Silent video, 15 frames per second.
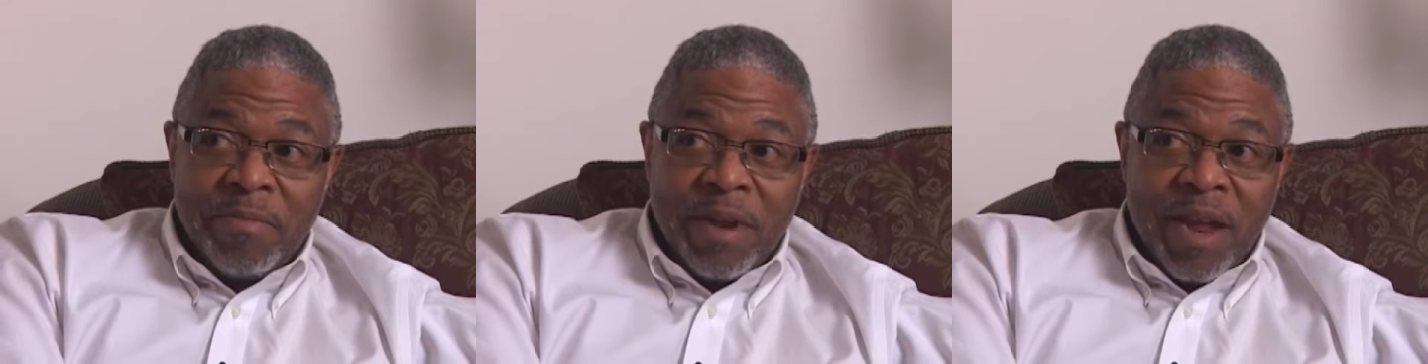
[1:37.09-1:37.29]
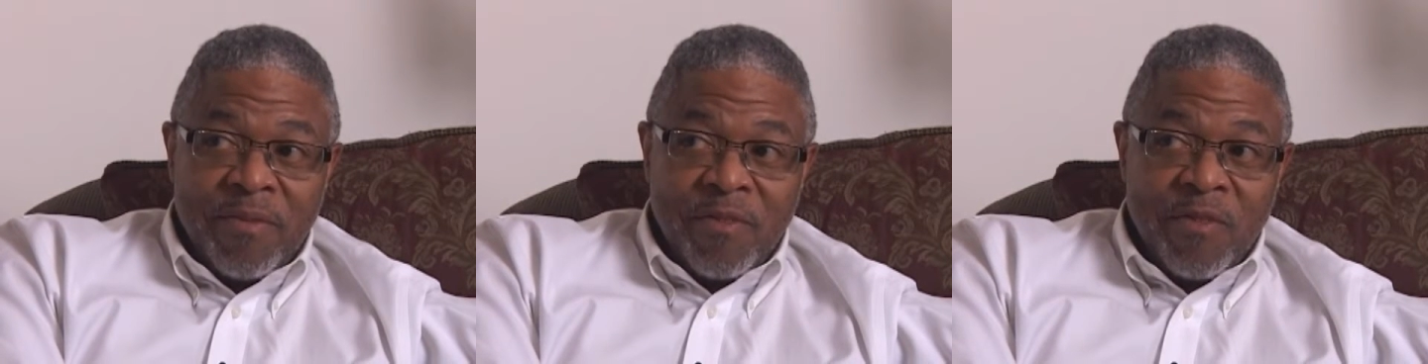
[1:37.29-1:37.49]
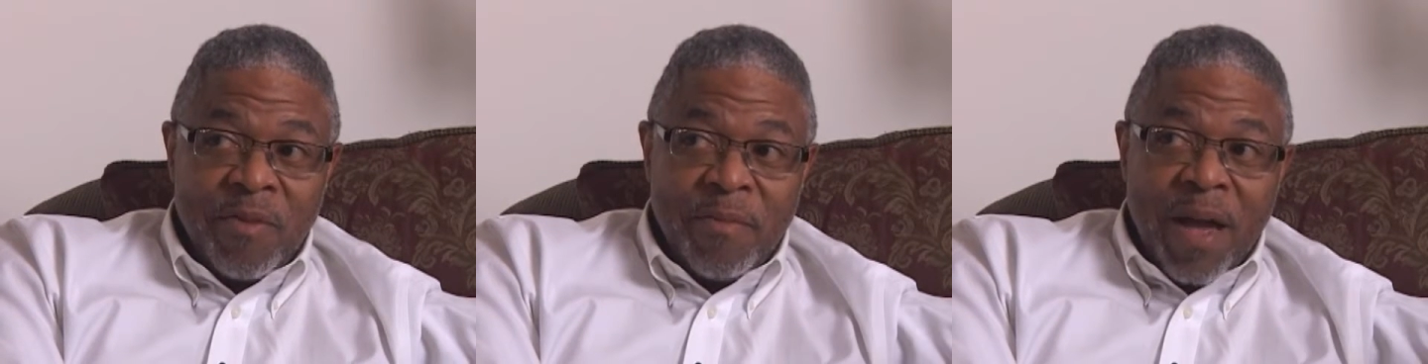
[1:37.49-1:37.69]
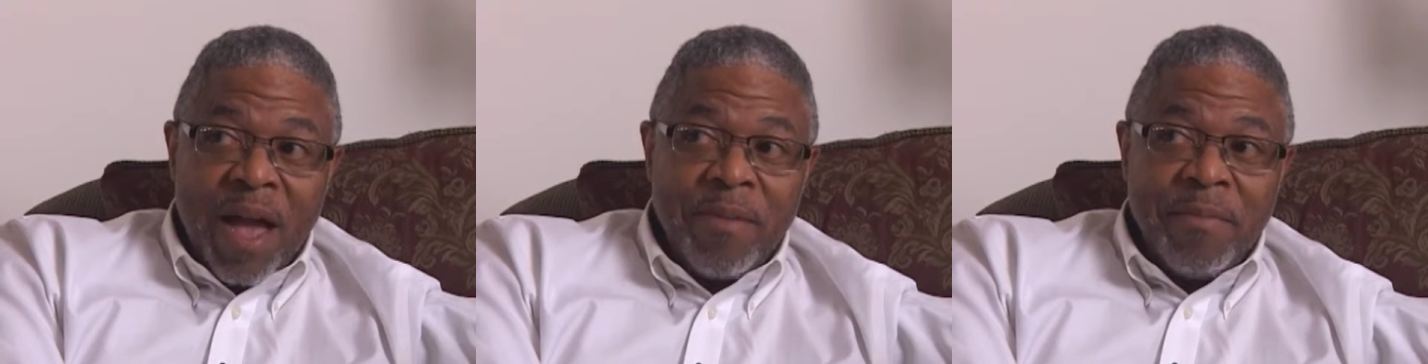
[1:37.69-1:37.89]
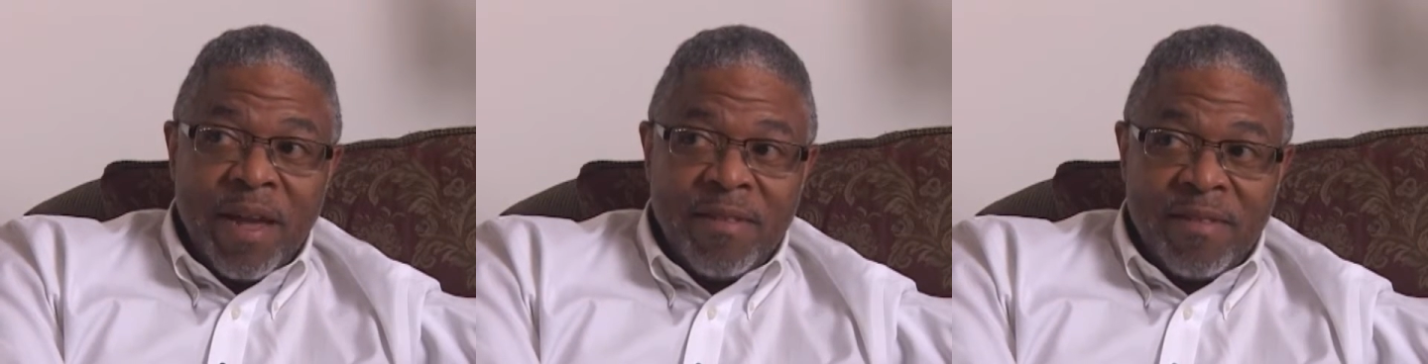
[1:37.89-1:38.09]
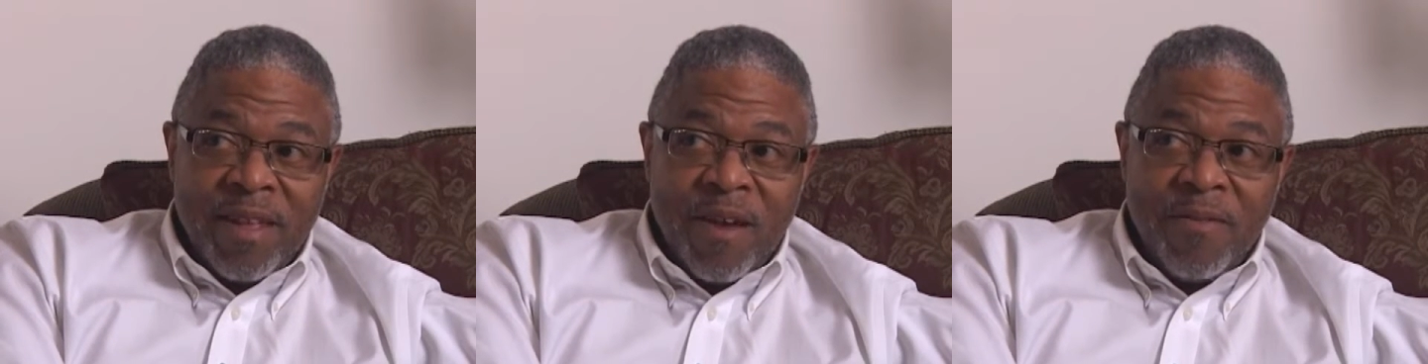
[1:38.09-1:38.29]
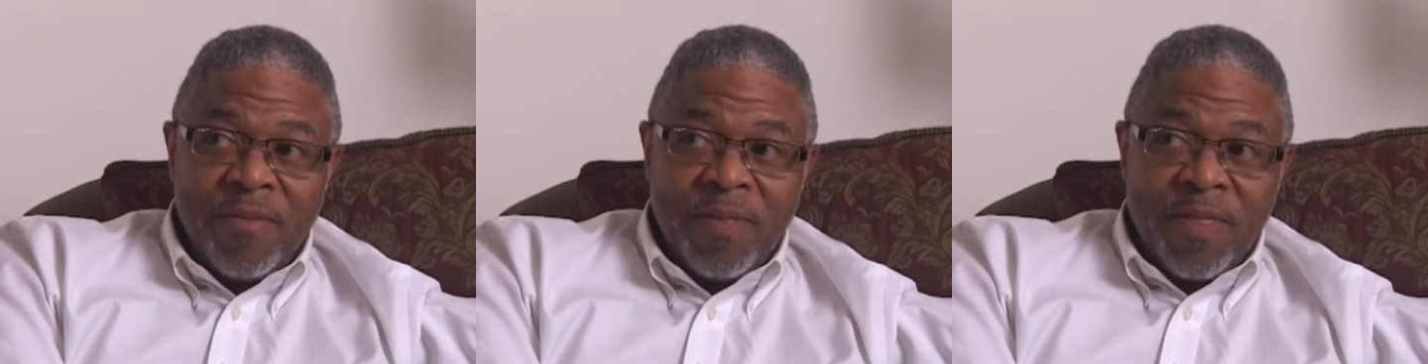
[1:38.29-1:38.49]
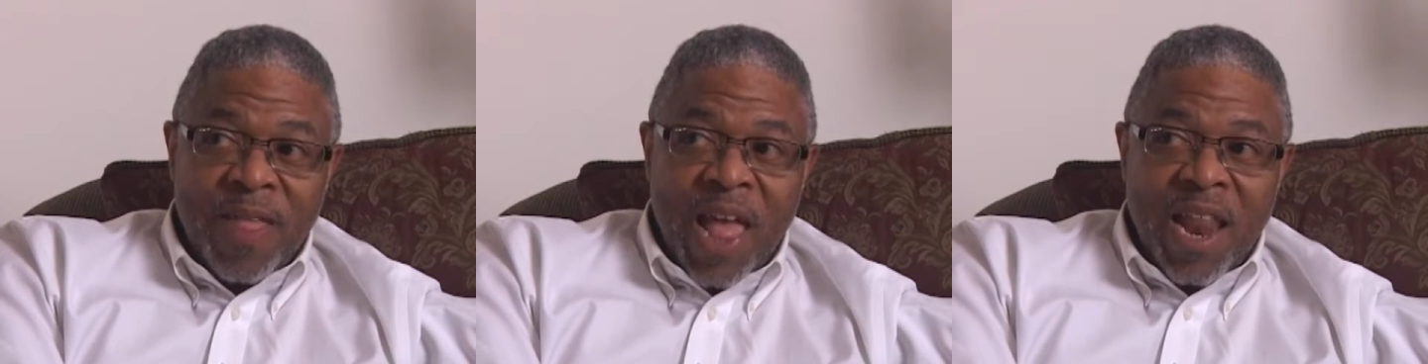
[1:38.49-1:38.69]
but i have to remind myself
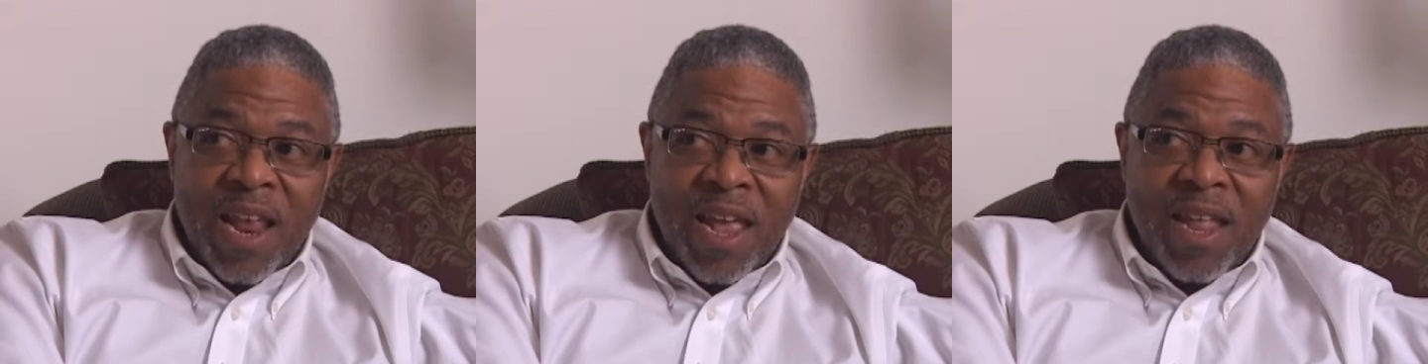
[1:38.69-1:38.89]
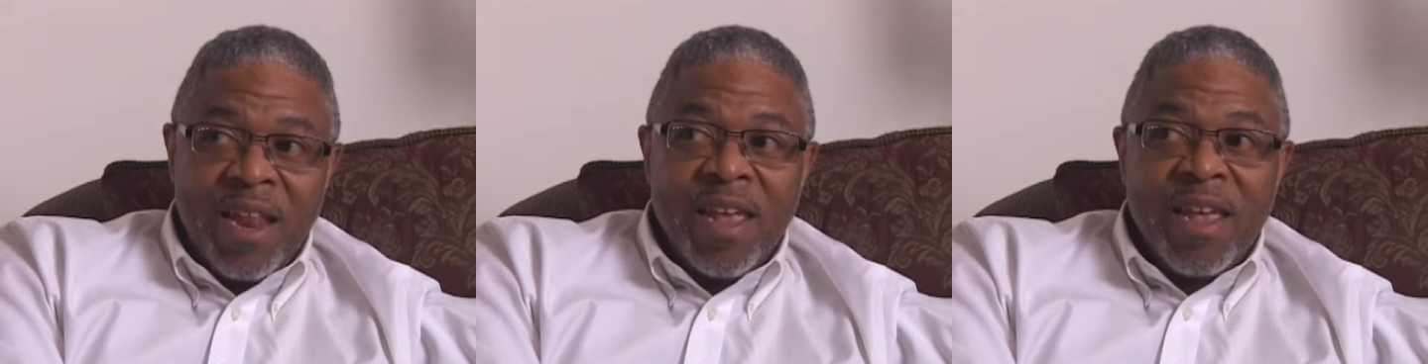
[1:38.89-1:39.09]
that it